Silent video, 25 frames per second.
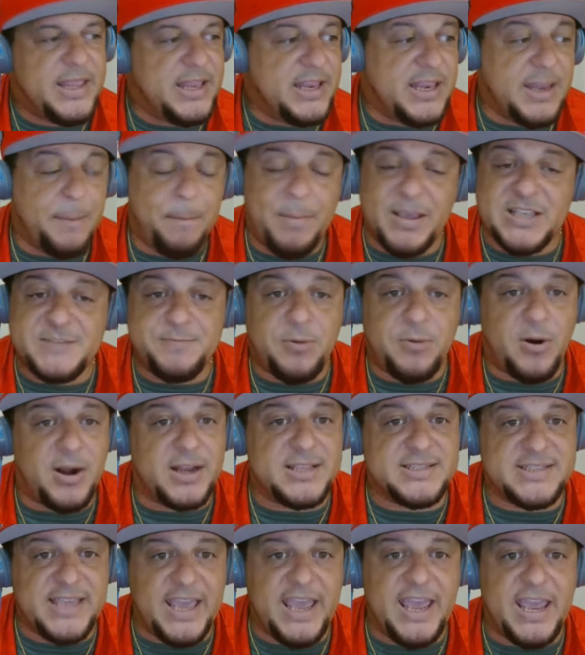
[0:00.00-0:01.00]
the best part of
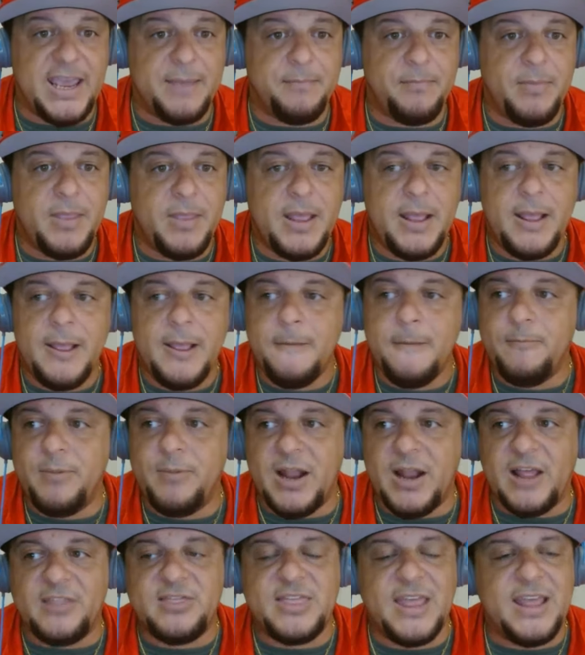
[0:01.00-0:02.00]
his game.
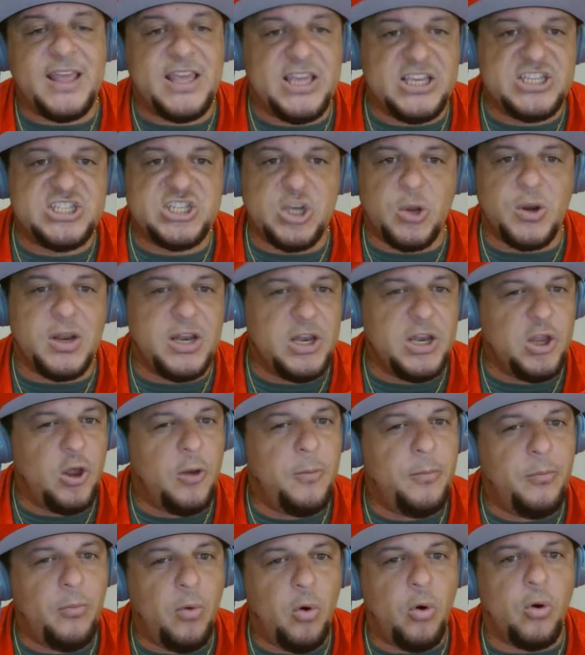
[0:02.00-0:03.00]
But I think he's shown a little
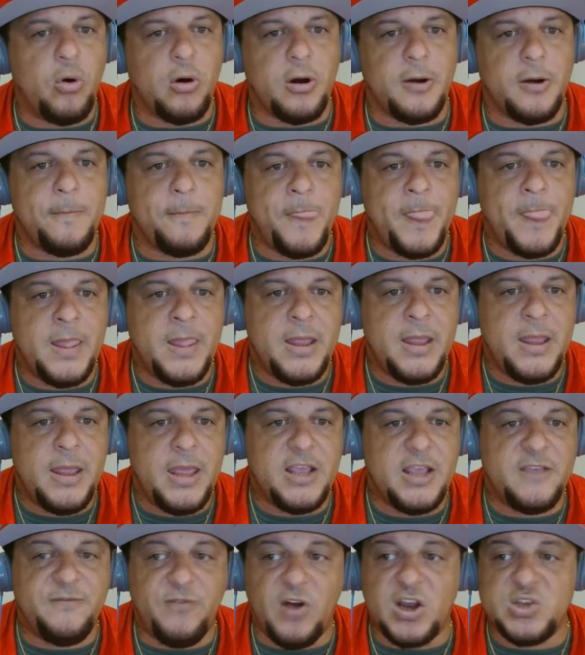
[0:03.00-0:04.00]
more
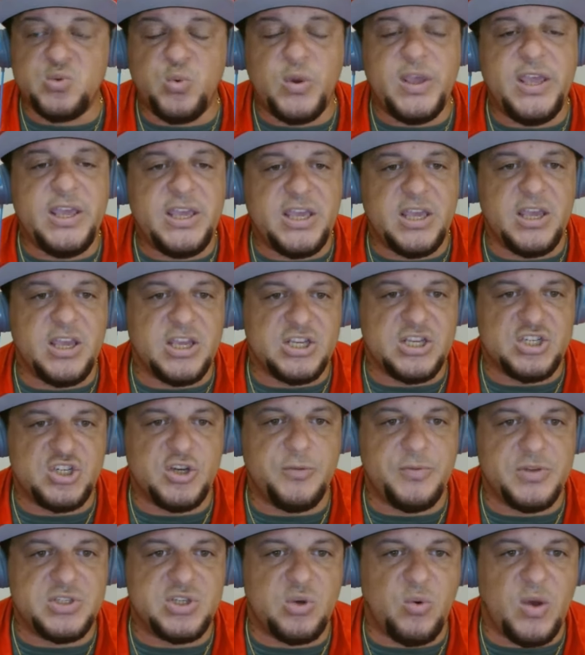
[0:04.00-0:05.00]
as far as what he can
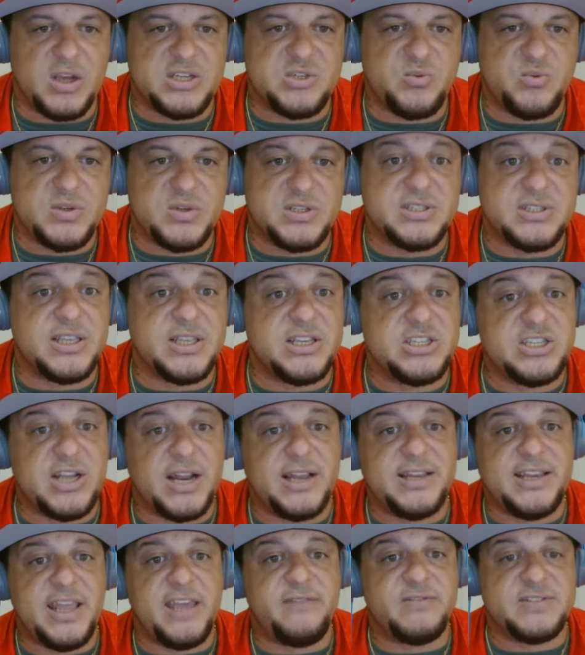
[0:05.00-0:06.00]
contribute to the Washington Wizards than
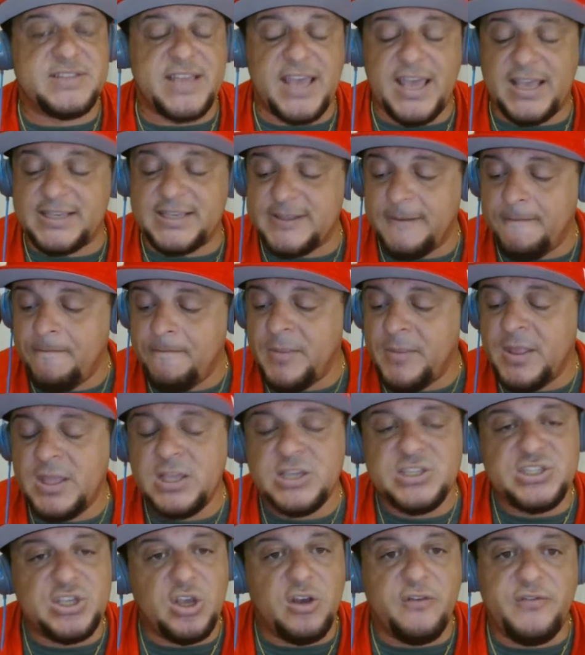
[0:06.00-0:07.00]
Johnny Davis has.
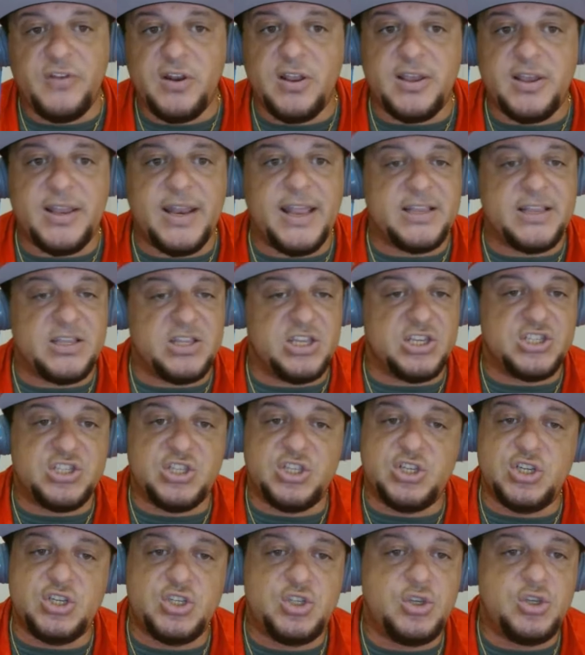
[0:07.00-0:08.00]
So if you're looking at this,
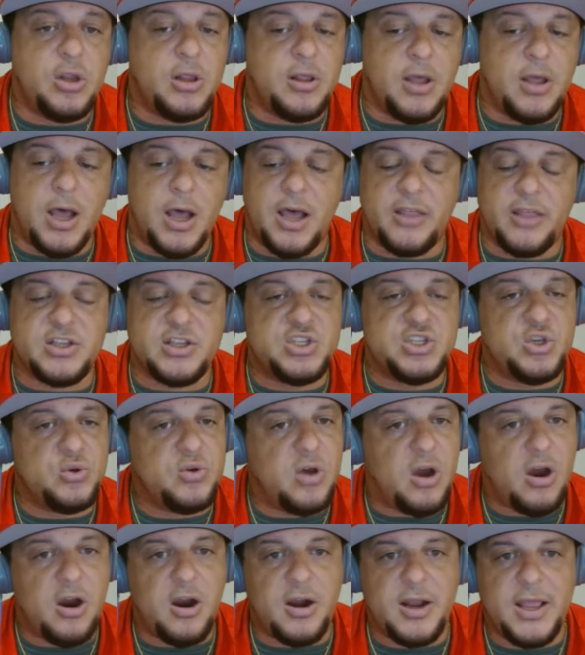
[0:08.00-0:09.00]
the
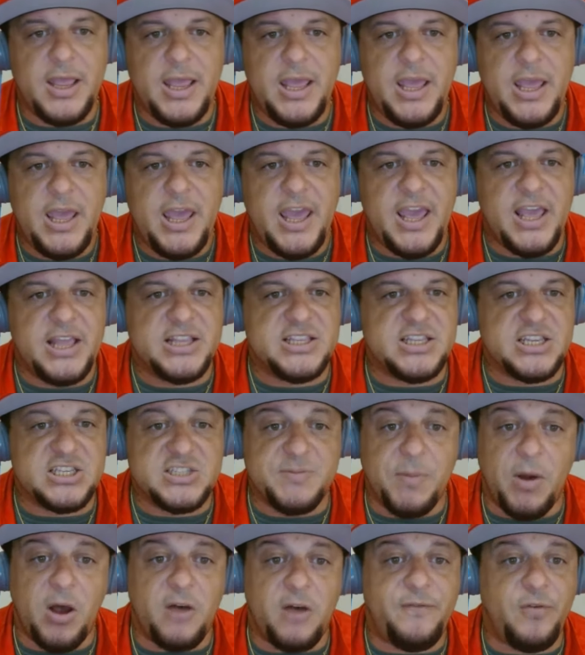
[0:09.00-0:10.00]
two-guard and the
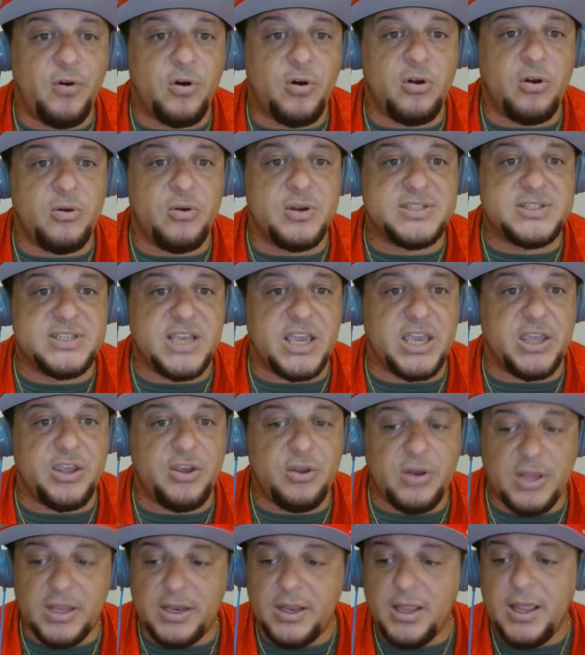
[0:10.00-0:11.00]
small forward on the second
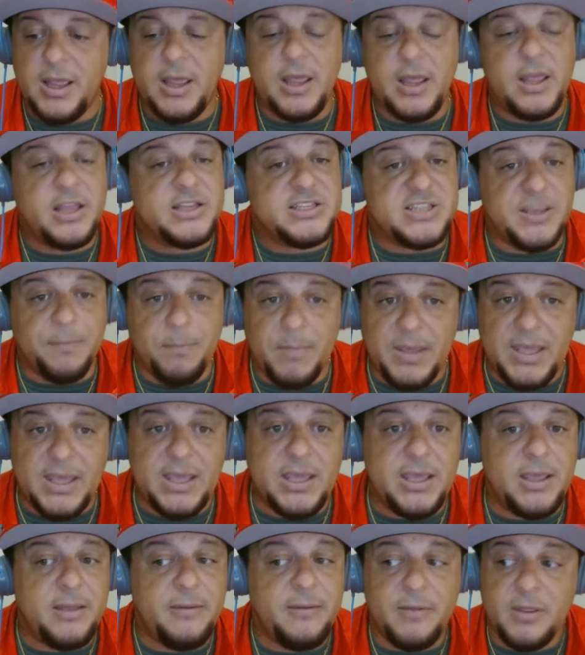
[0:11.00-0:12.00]
unit, to
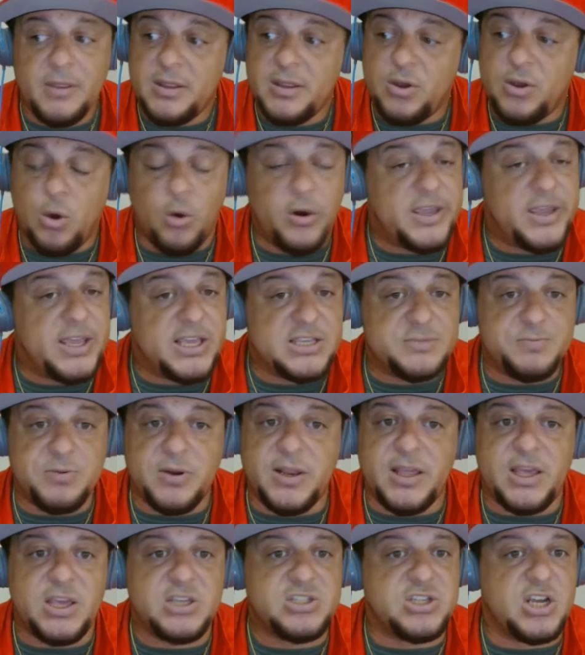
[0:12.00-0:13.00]
me, Corey
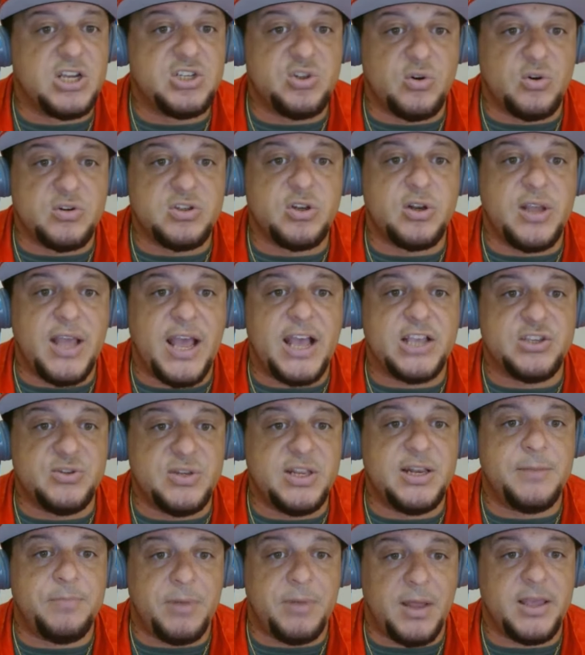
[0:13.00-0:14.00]
Kispert and Kyshawn George are the guys you
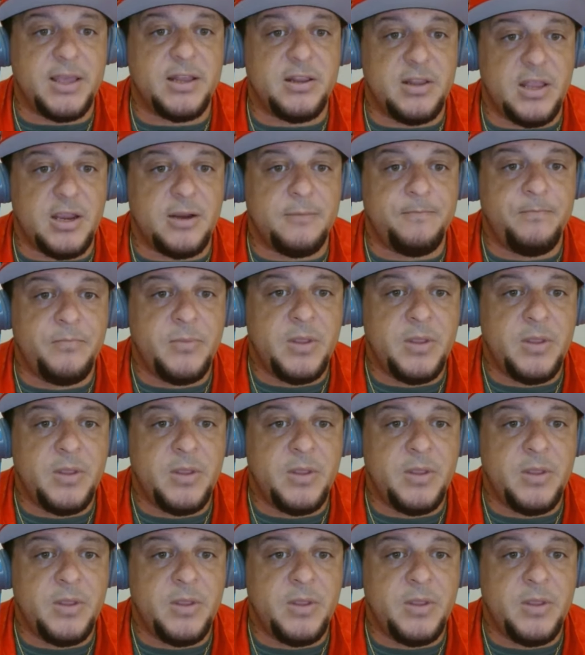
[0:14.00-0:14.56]
need to plug in there.